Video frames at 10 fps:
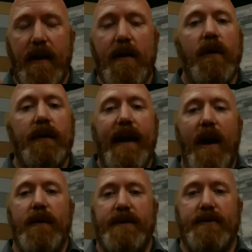Well, now
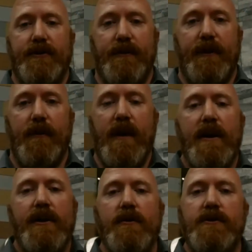what did you do?
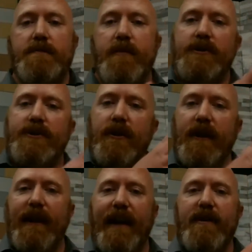You just put your
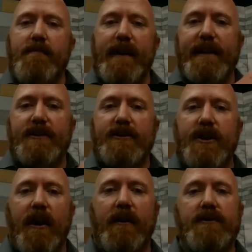11 biggest
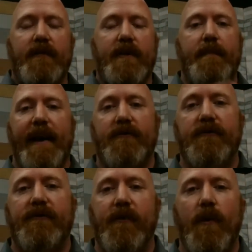sharks over the past
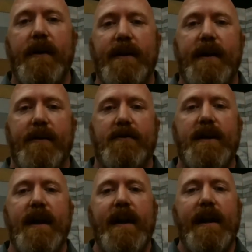40 years
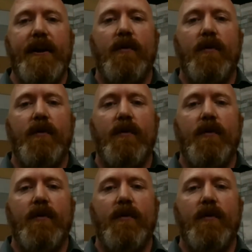in a